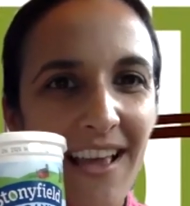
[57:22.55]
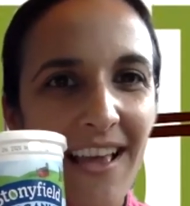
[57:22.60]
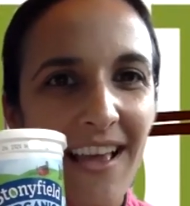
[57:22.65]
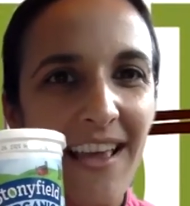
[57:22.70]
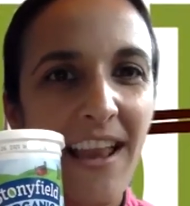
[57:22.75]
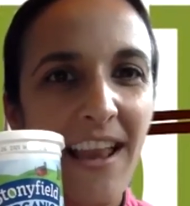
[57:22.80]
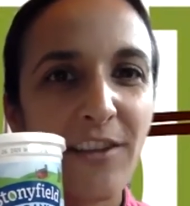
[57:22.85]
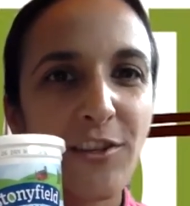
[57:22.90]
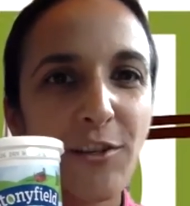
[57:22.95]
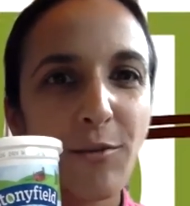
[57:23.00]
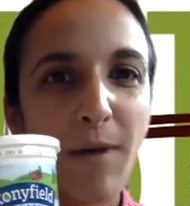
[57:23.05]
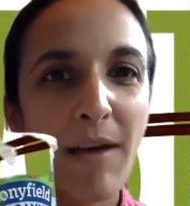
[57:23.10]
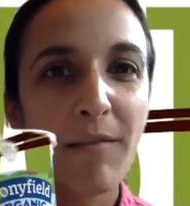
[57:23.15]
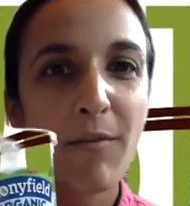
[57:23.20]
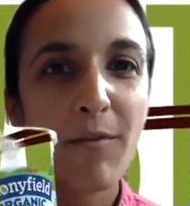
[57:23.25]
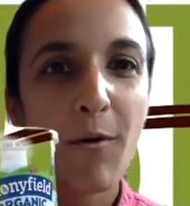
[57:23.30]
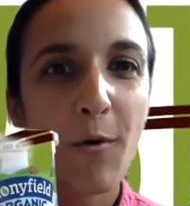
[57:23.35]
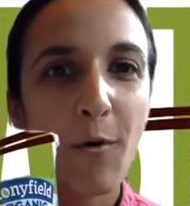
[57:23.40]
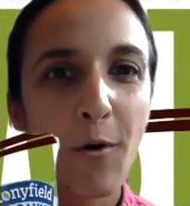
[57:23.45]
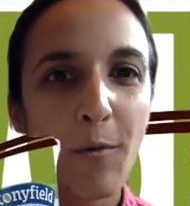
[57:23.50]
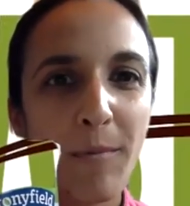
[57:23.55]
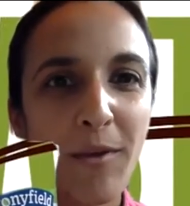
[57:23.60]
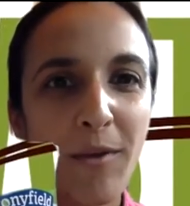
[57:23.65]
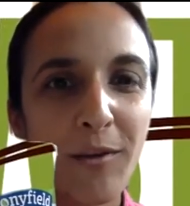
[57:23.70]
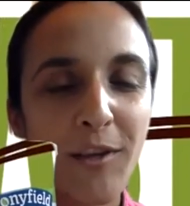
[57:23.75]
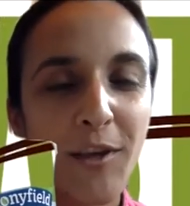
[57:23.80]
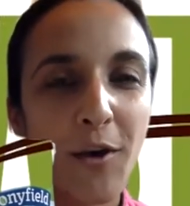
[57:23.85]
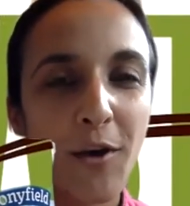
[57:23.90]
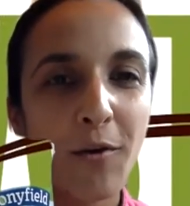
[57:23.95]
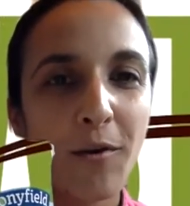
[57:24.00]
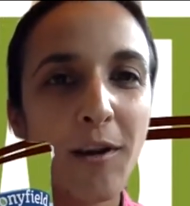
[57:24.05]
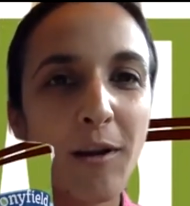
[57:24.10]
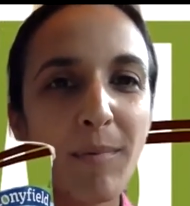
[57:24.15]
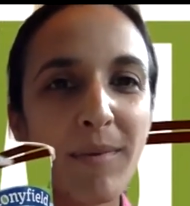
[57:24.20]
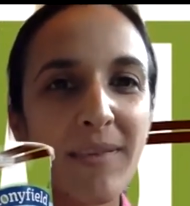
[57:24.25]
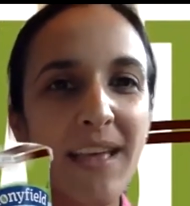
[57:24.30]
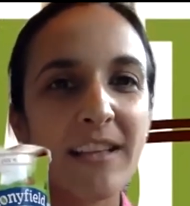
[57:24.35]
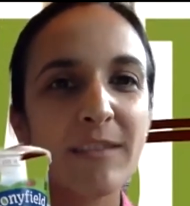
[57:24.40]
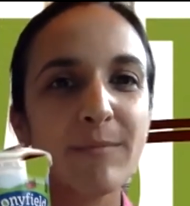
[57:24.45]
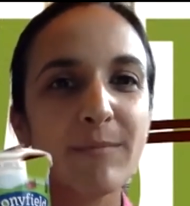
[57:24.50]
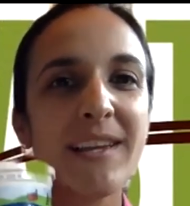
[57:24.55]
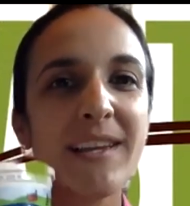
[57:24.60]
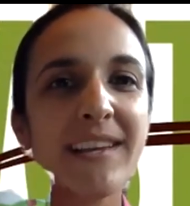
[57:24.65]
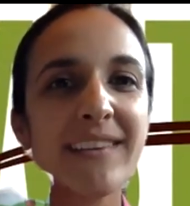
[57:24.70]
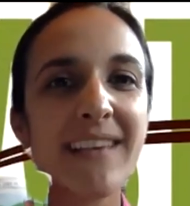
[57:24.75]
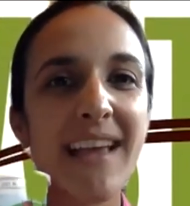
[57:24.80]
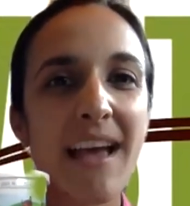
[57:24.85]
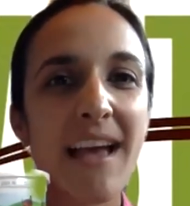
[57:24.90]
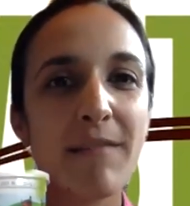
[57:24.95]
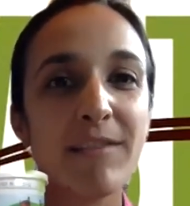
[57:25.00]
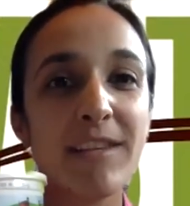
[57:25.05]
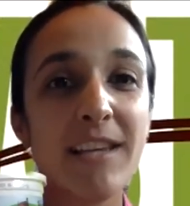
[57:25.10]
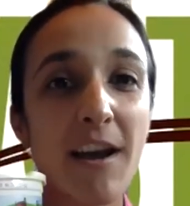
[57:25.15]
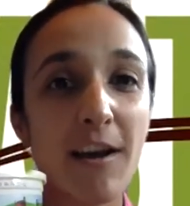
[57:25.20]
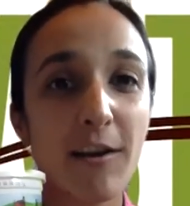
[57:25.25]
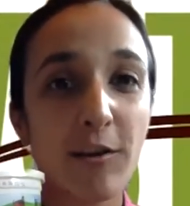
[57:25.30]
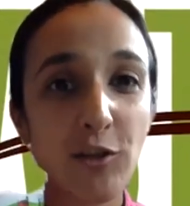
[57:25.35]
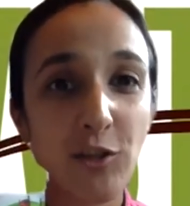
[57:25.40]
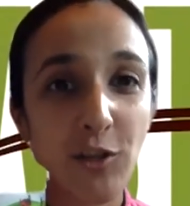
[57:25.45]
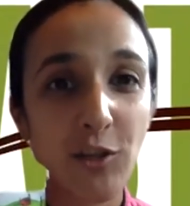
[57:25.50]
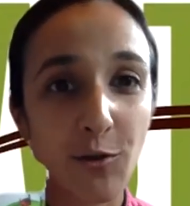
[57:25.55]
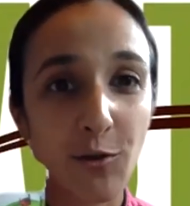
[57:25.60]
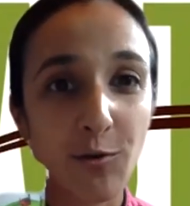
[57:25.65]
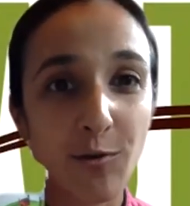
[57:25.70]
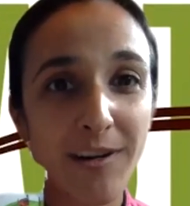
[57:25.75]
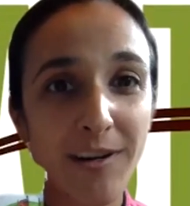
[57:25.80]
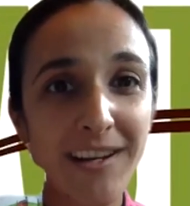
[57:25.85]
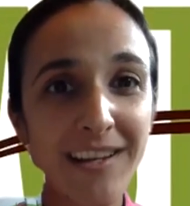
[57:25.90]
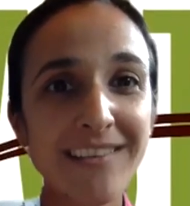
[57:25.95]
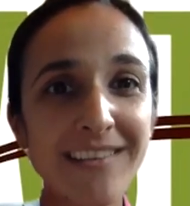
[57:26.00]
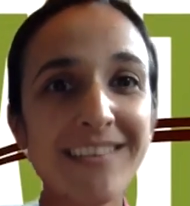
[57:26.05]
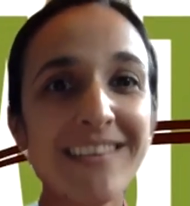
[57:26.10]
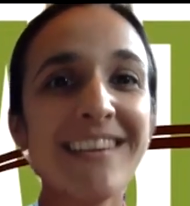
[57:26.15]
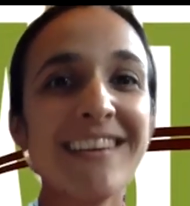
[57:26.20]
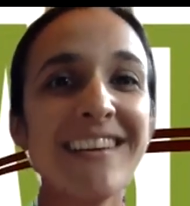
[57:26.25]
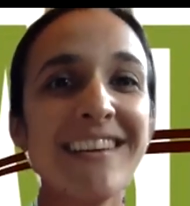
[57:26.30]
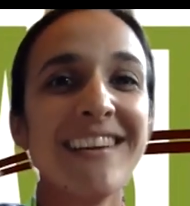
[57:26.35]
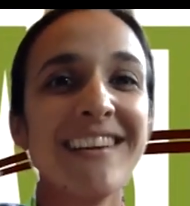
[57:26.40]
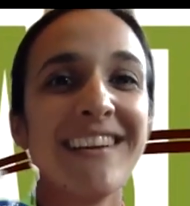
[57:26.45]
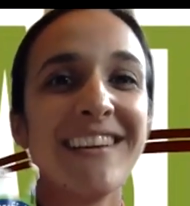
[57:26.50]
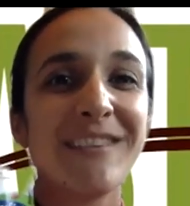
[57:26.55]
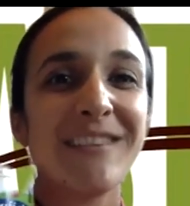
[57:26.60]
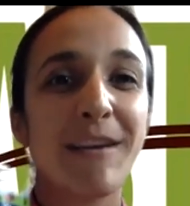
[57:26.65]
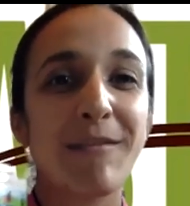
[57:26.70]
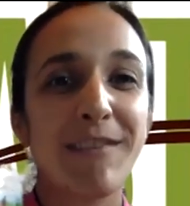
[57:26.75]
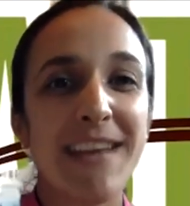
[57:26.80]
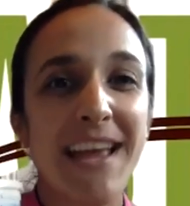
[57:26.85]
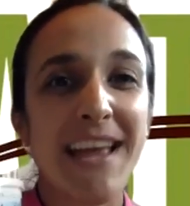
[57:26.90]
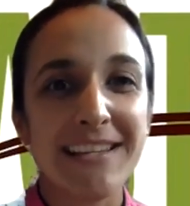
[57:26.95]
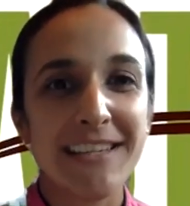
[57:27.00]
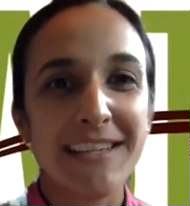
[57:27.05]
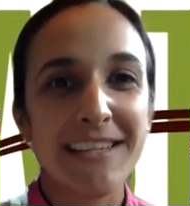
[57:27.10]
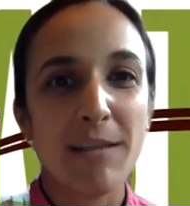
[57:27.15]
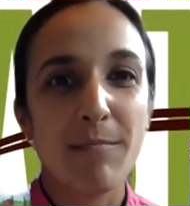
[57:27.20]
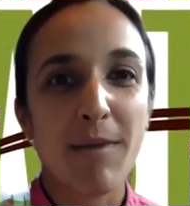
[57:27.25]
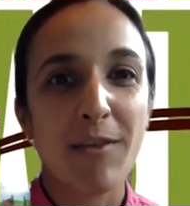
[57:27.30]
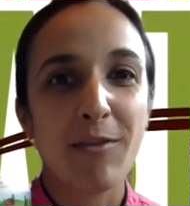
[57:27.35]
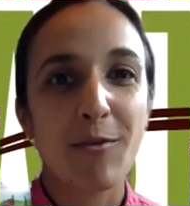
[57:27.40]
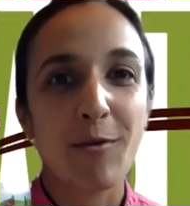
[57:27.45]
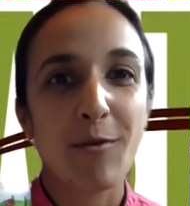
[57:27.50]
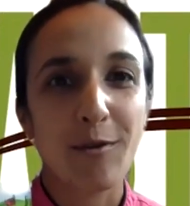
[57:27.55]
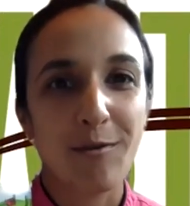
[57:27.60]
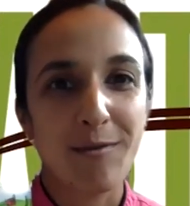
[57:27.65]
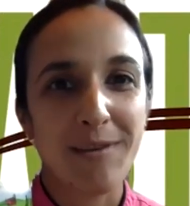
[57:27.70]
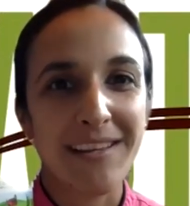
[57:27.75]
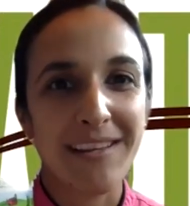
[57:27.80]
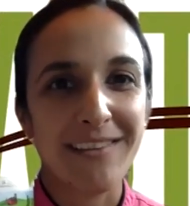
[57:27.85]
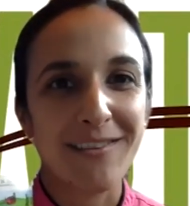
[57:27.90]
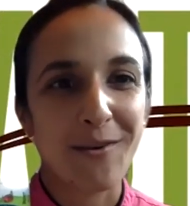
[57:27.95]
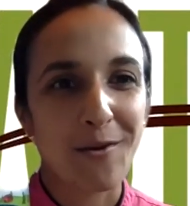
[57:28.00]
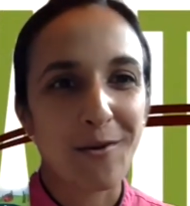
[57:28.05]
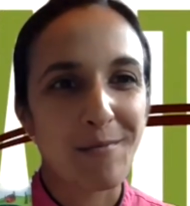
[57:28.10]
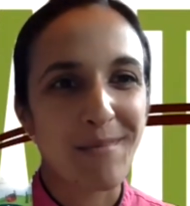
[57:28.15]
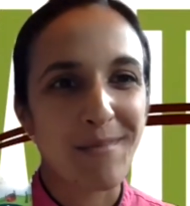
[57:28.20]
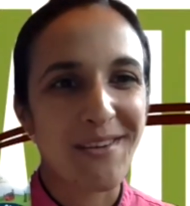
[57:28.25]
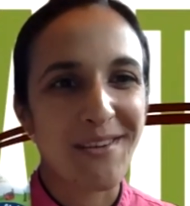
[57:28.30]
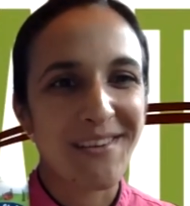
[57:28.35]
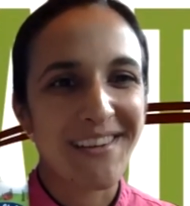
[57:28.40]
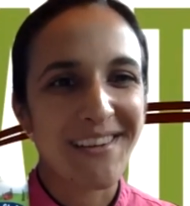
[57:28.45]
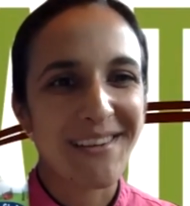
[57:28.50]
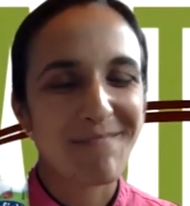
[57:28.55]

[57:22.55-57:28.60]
And I do have whole milk yogurt, but that's because I have young children. So I have a 19 month old who needs whole milk.